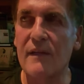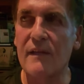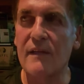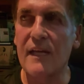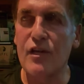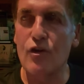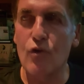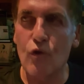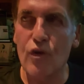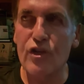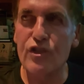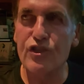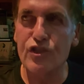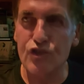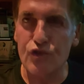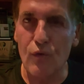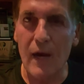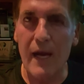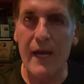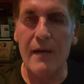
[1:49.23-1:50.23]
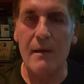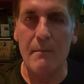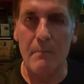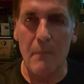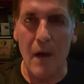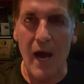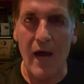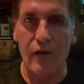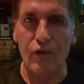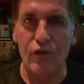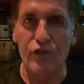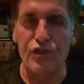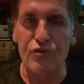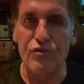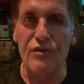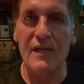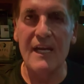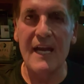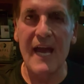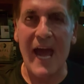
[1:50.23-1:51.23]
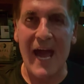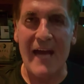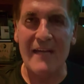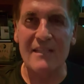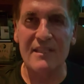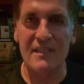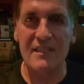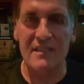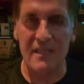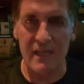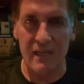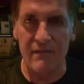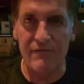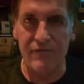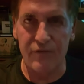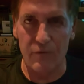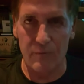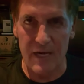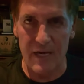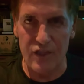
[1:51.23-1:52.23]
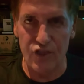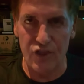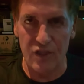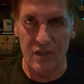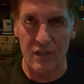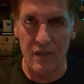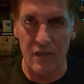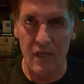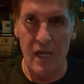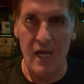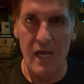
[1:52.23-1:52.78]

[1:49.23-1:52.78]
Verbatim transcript: in order to train a model, you need access to information.